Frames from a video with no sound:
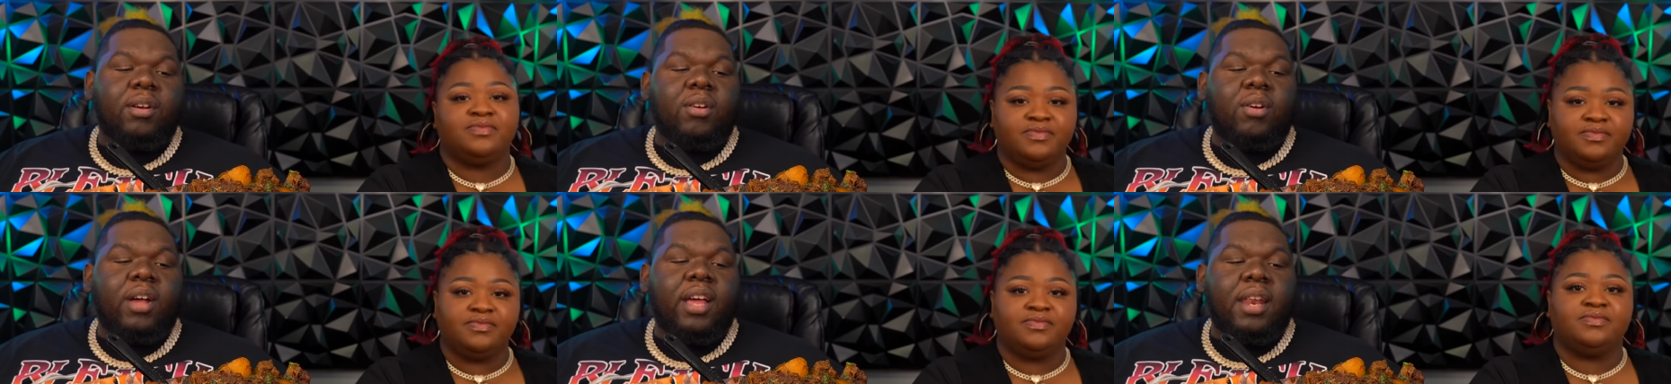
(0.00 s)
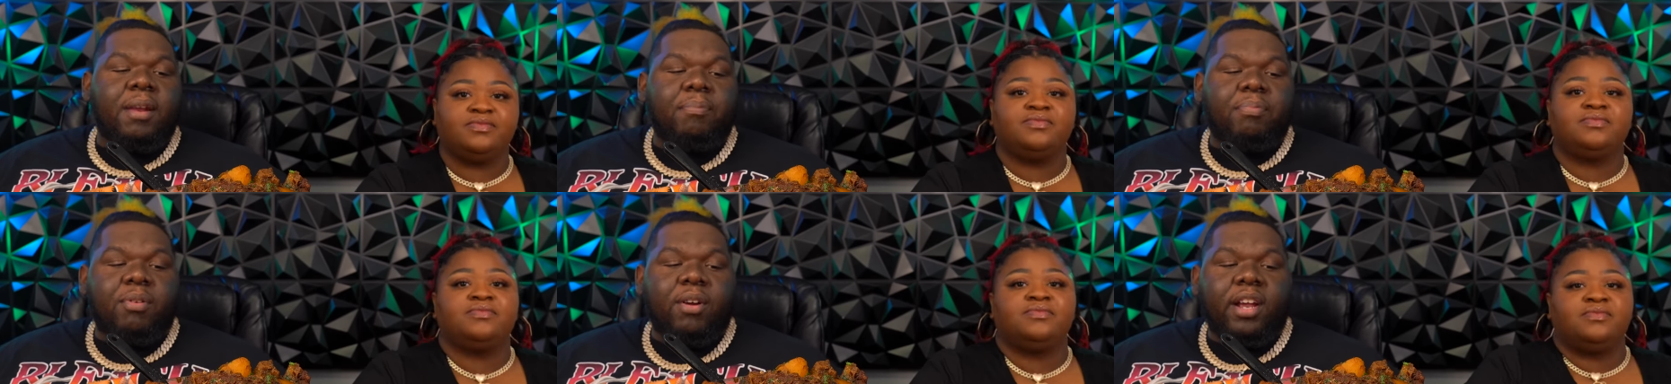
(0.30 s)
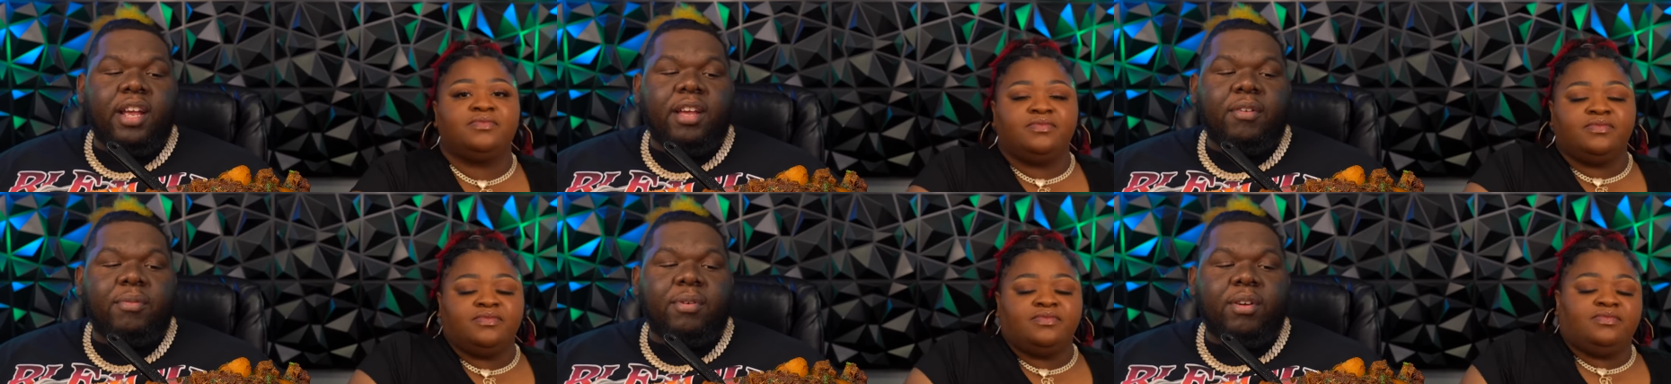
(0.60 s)
Speaker 1: We're gonna go ahead and
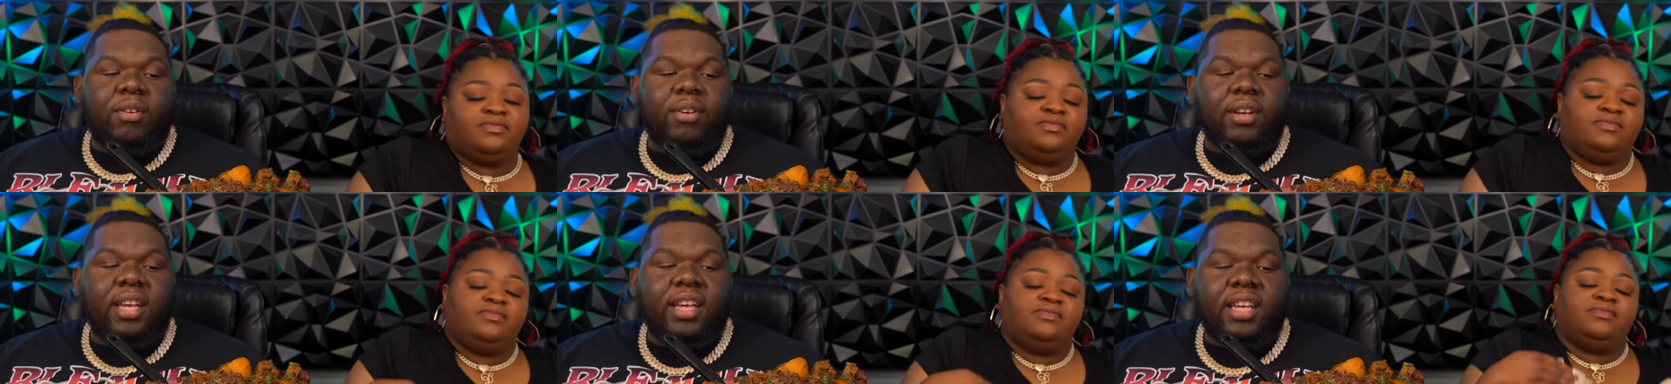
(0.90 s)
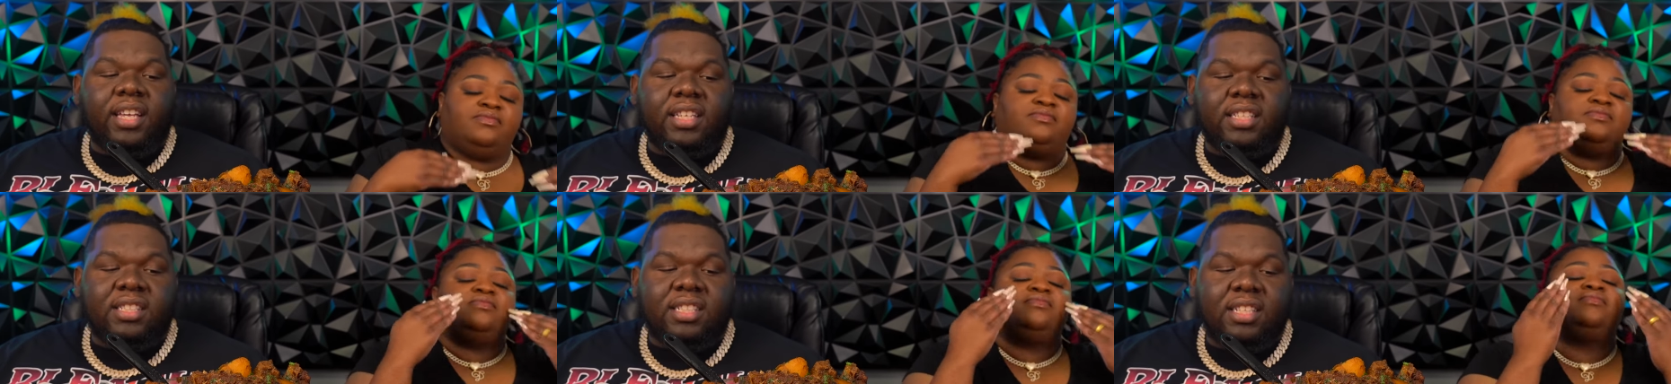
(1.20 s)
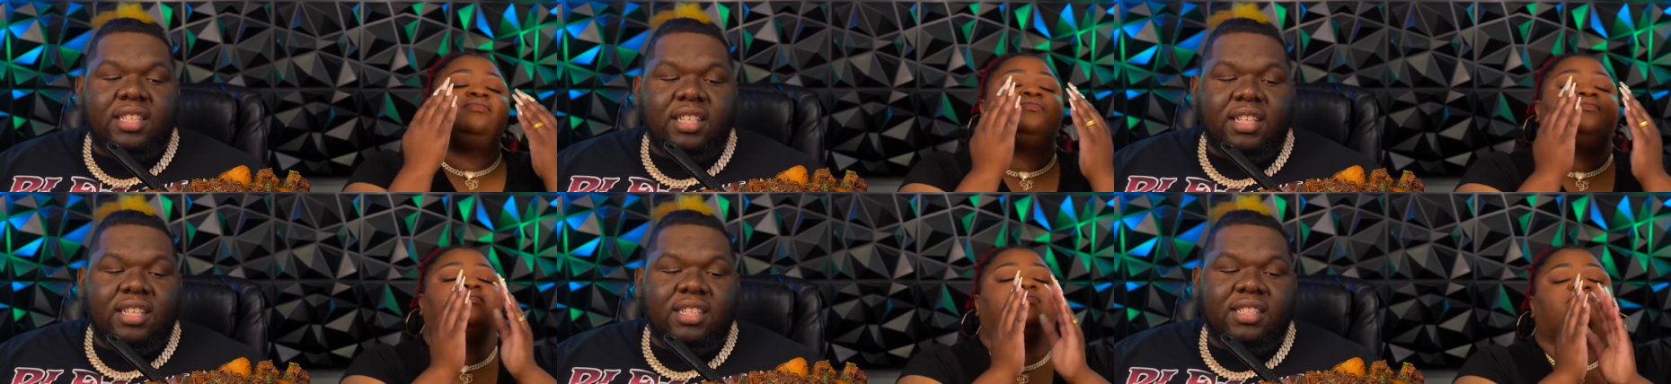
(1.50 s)
pray and we're gonna get
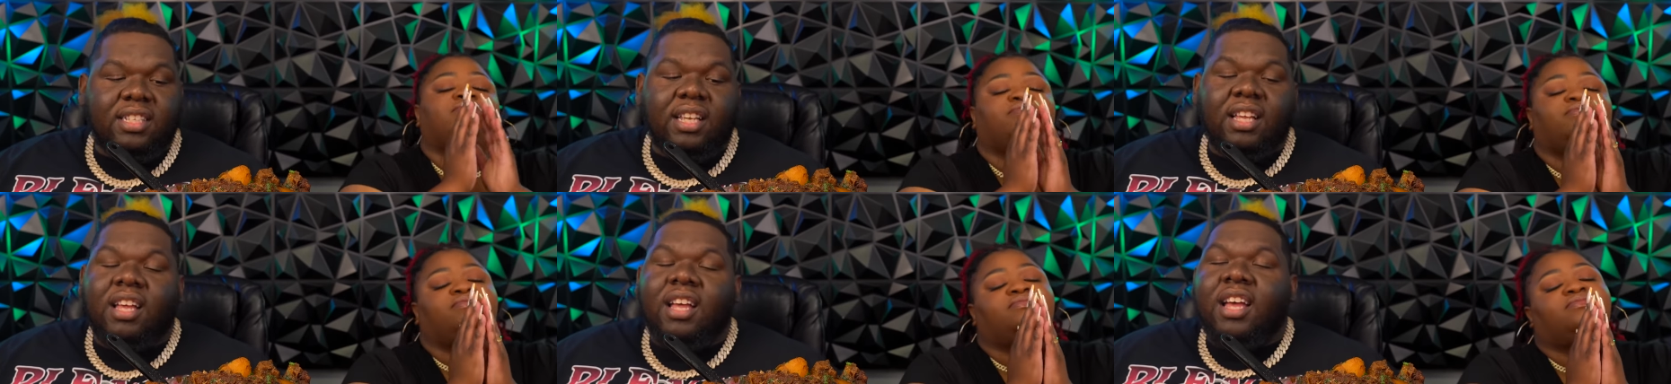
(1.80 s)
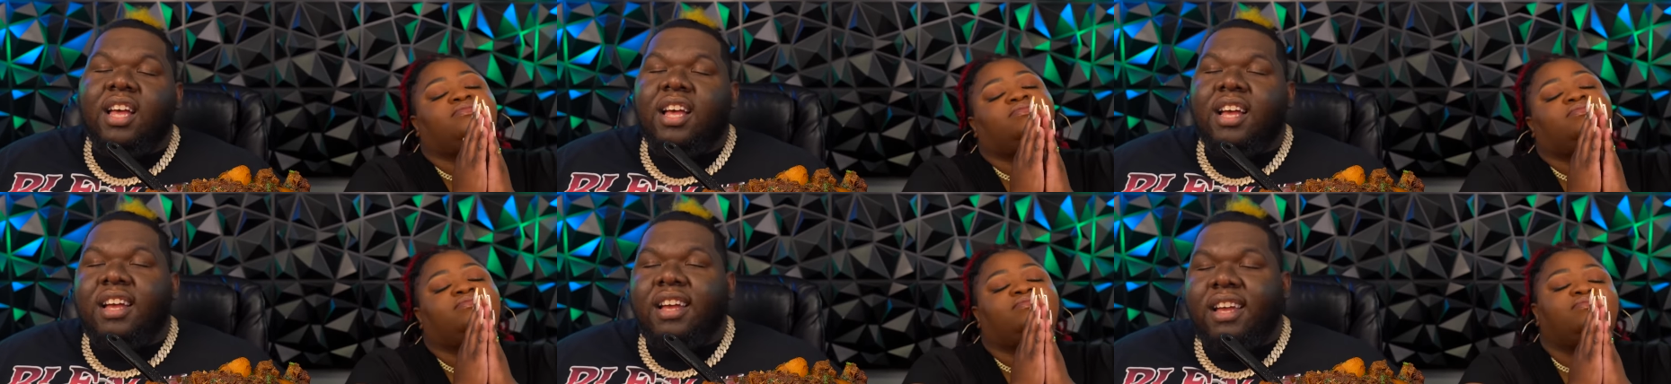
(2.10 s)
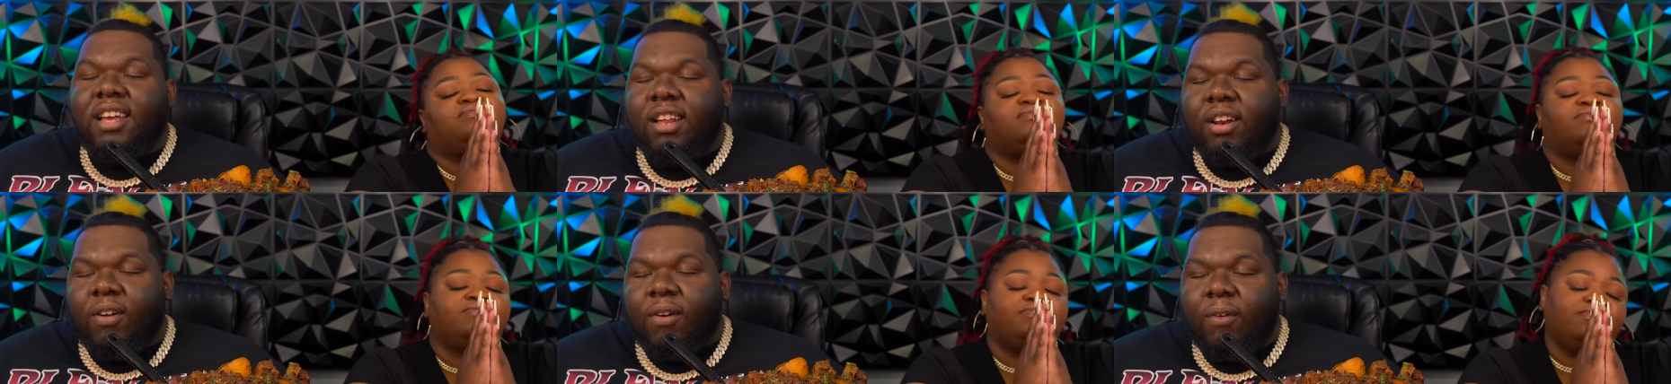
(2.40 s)
into this
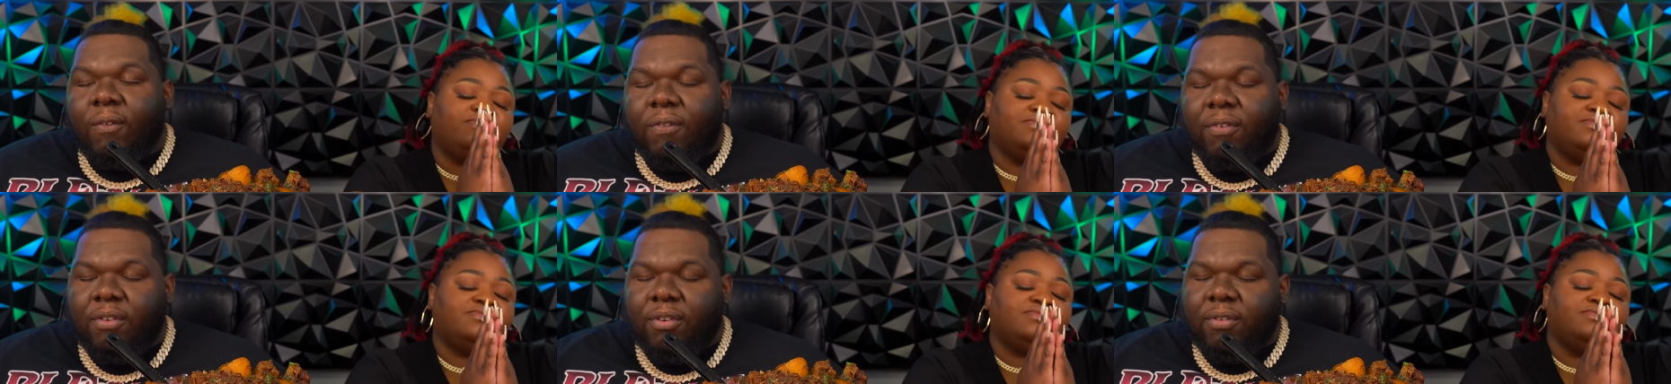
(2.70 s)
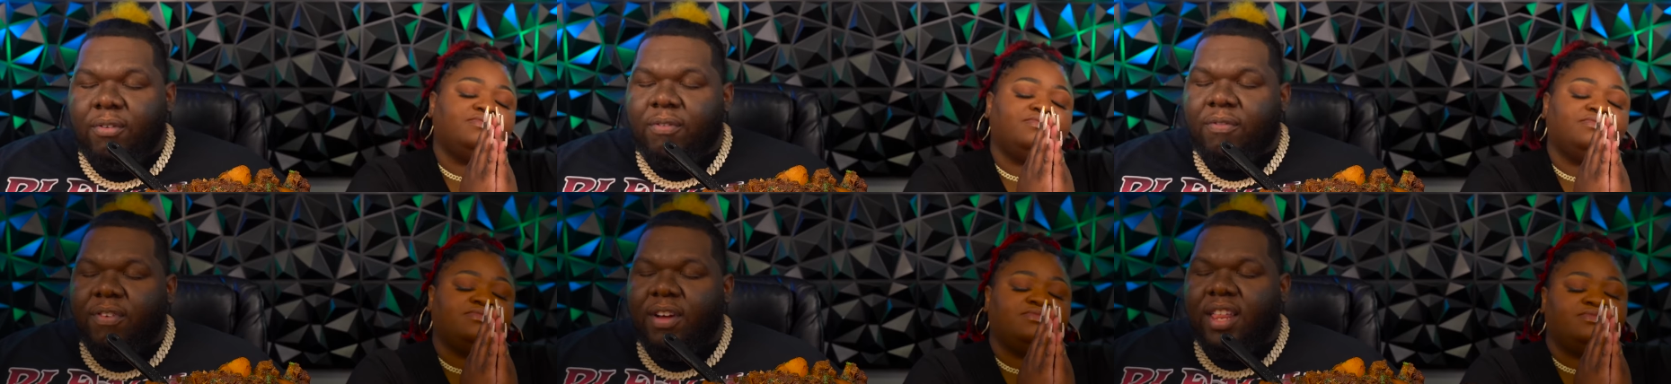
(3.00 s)
good old food.